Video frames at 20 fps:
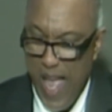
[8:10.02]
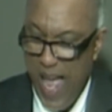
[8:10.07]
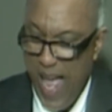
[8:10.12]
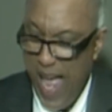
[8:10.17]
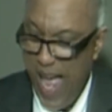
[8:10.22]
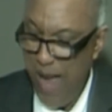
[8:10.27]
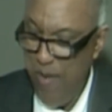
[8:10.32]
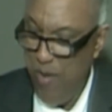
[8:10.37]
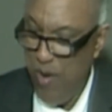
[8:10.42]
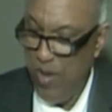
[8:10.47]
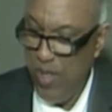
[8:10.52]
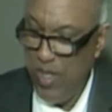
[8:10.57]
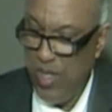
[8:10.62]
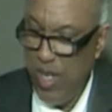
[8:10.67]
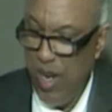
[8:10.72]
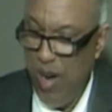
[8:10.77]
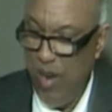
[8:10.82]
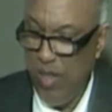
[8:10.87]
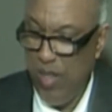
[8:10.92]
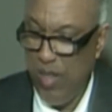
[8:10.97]
I want to
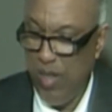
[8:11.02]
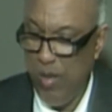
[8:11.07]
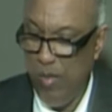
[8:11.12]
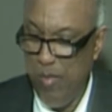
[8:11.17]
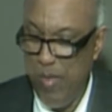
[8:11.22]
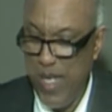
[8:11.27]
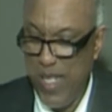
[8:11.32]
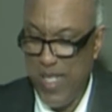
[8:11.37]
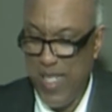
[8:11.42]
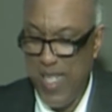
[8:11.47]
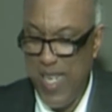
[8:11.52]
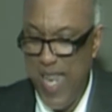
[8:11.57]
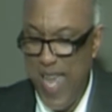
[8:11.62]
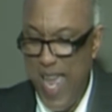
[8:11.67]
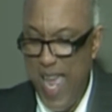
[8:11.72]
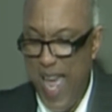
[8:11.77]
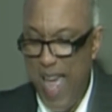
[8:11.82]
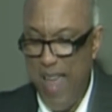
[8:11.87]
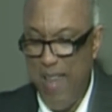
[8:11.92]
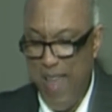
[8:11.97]
talk a little bit
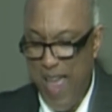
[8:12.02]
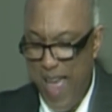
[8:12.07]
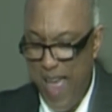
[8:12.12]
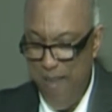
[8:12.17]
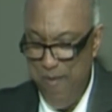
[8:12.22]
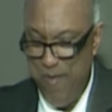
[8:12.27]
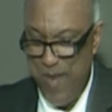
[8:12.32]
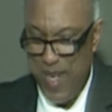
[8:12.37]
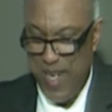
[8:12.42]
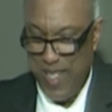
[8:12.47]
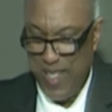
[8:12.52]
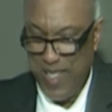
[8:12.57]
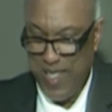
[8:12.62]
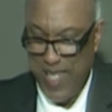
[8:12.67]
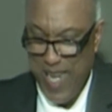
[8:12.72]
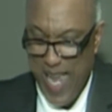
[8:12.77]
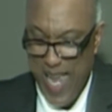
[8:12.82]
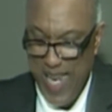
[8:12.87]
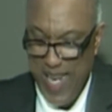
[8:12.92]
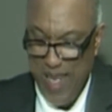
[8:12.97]
today. I've been
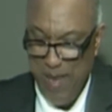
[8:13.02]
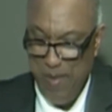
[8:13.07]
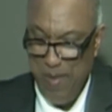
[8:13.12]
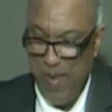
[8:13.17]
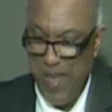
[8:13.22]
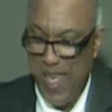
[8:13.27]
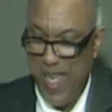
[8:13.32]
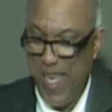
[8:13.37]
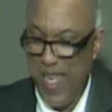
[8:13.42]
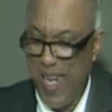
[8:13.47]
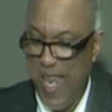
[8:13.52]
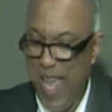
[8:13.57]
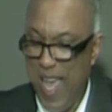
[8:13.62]
excited, man.